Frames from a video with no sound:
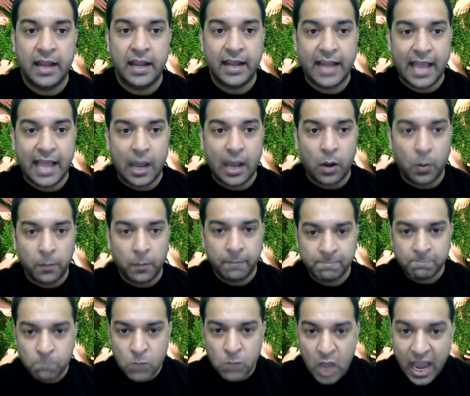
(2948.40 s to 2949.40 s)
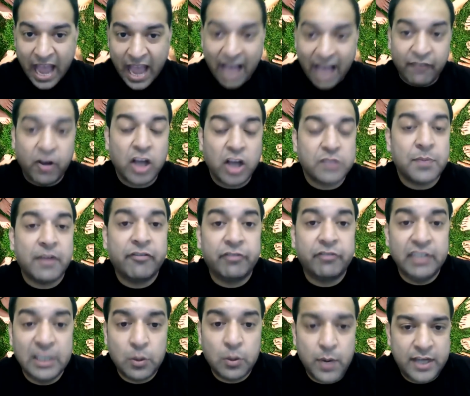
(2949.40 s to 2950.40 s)
Now, I've asked my
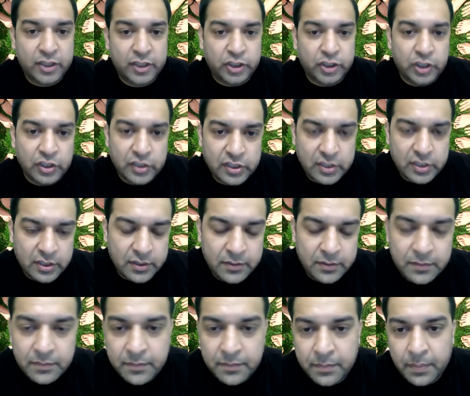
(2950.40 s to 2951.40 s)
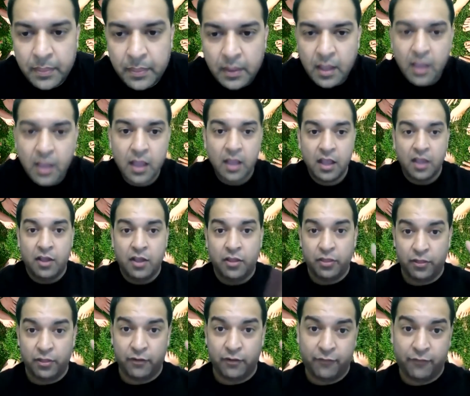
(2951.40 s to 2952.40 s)
3 questions.
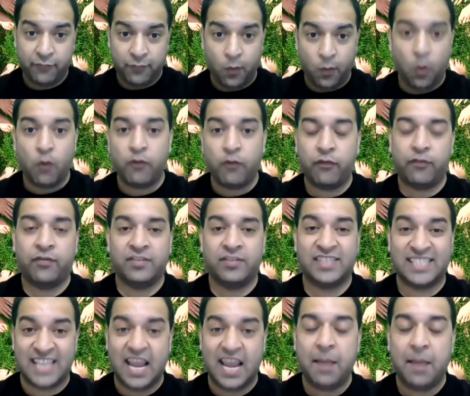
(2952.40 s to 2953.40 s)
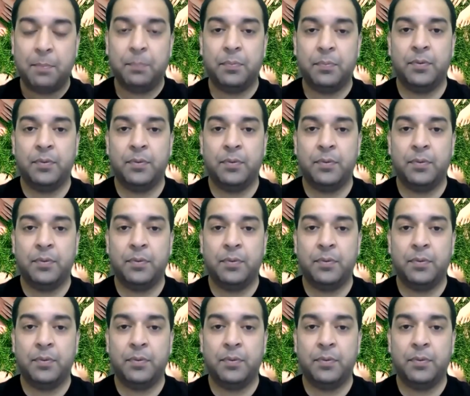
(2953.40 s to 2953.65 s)
The 4th step